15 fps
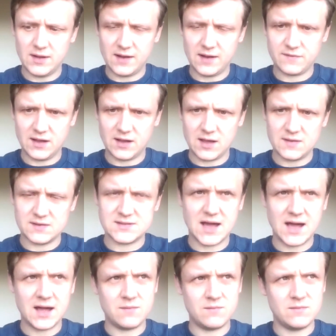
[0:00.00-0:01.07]
And I think at the
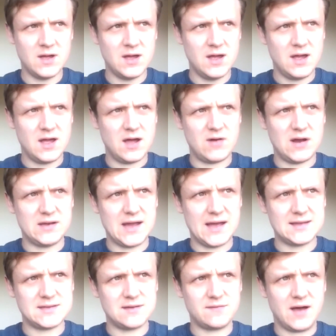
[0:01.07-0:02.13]
time, around
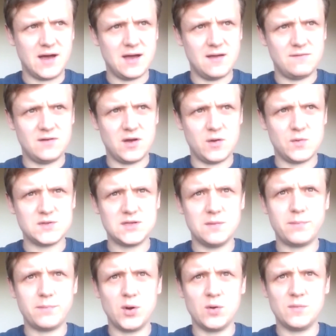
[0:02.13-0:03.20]
95, you know, it was the
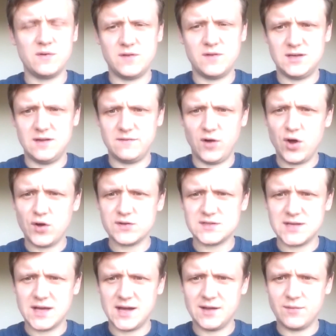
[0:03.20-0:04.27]
boom of the divorce
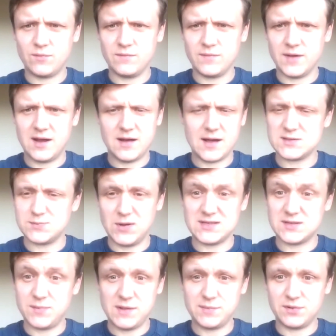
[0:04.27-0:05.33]
time. And I speak
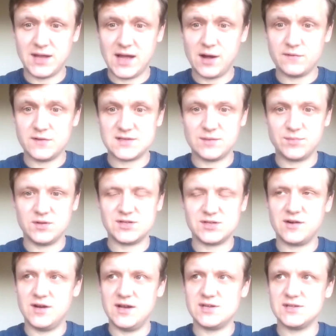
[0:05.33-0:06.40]
to people now of a similar
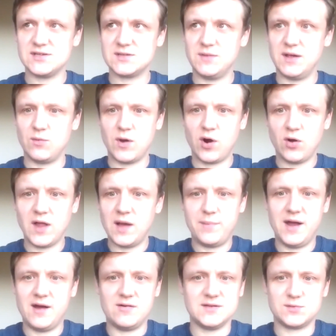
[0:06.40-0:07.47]
generation to me, where all our
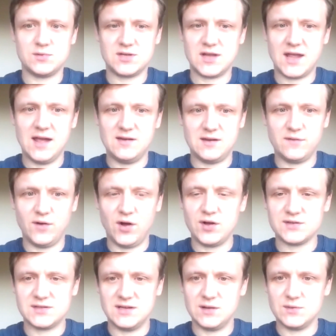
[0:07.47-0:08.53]
parents were just getting
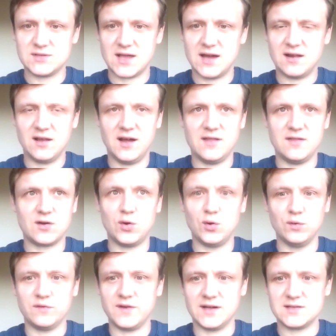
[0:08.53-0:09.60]
divorced, and it was kind of like the
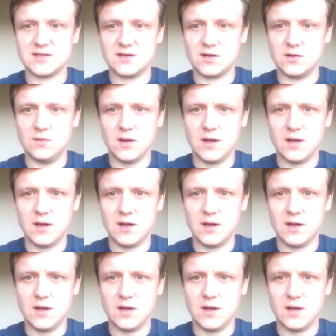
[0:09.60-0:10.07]
cool thing to do.